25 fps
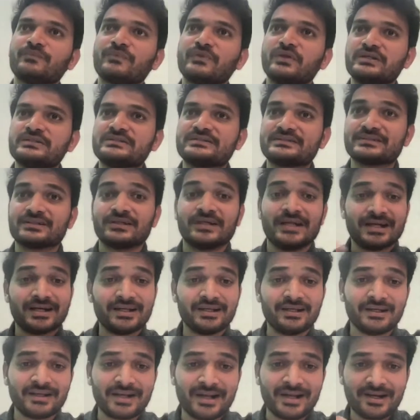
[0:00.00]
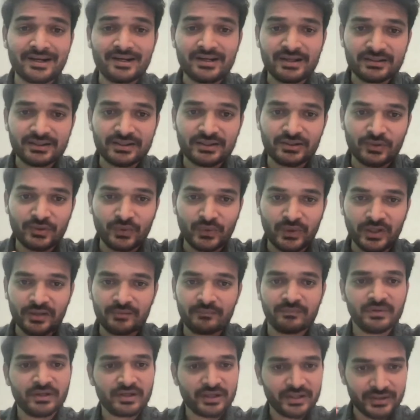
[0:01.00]
is getting an idea that,
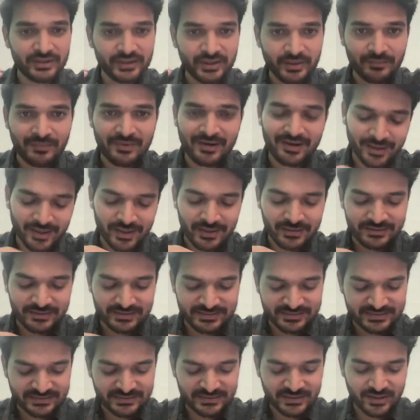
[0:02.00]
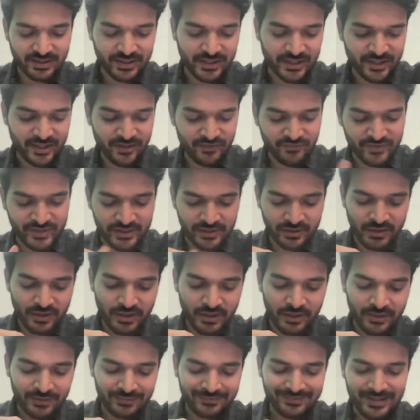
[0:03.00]
okay, in the market, this is a trend where
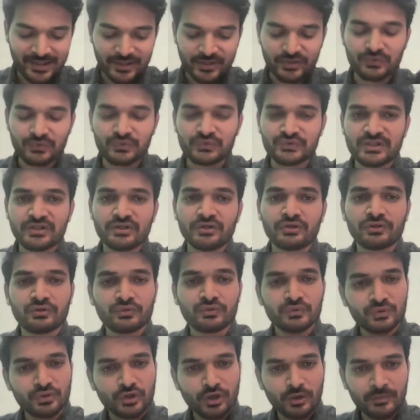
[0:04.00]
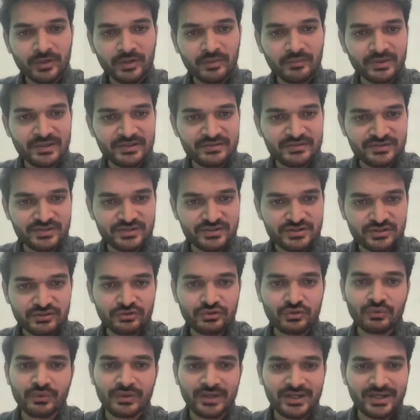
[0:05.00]
they are using route optimization
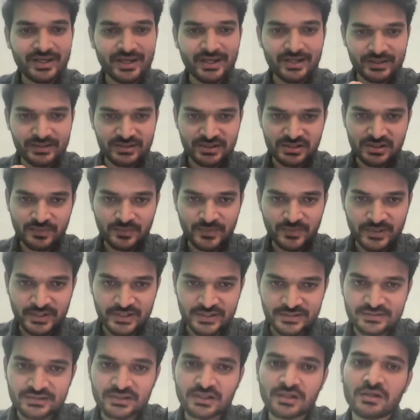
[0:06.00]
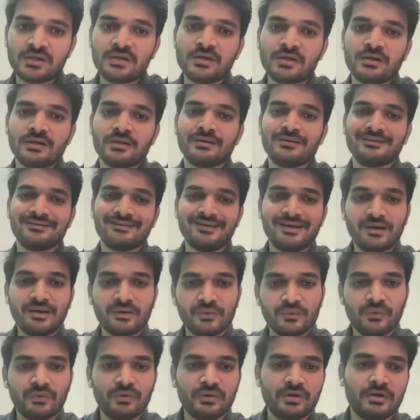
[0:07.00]
through AI and GPS.
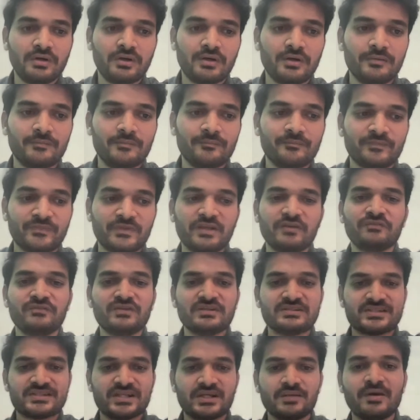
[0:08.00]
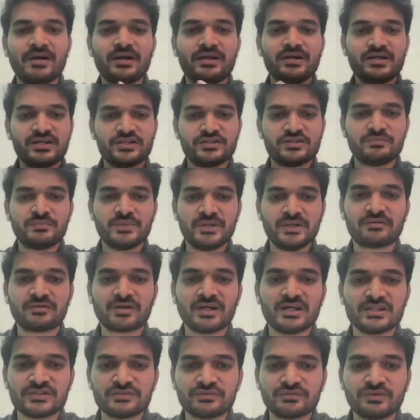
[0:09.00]
Now, if the same idea is being
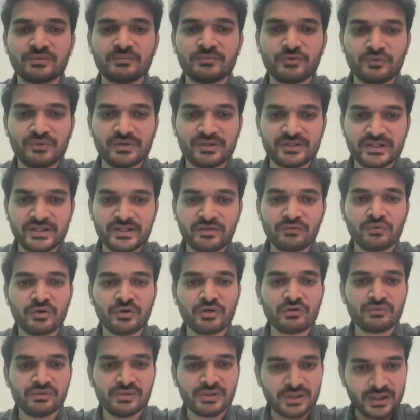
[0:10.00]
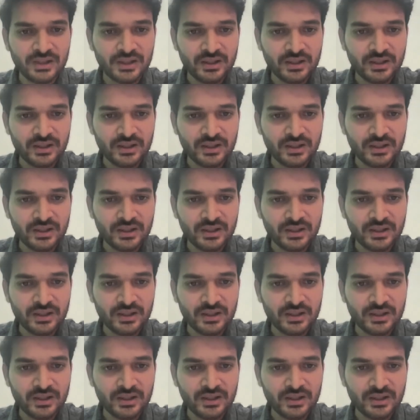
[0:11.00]
transformed over there, what will